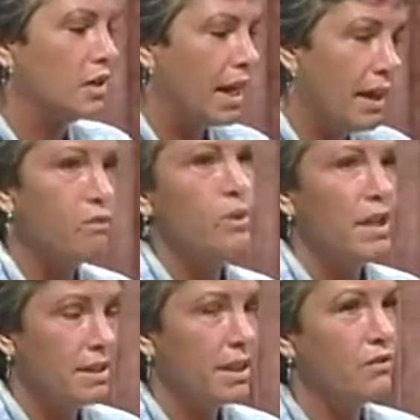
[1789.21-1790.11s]
Have we
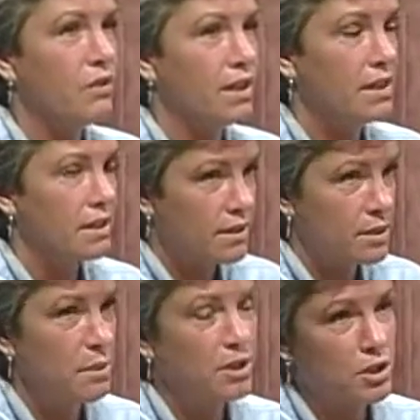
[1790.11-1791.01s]
identified that the
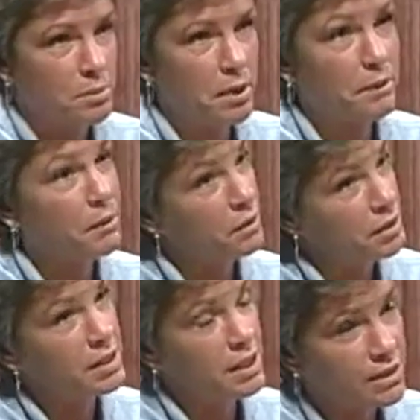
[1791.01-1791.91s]
inspection department
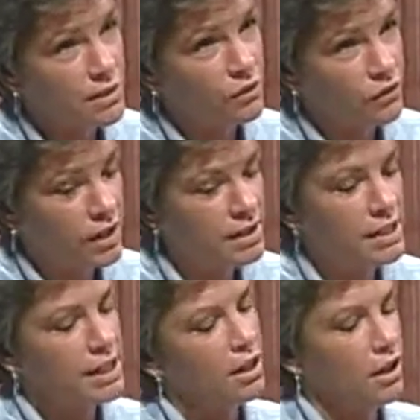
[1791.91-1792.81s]
really isn't friendly,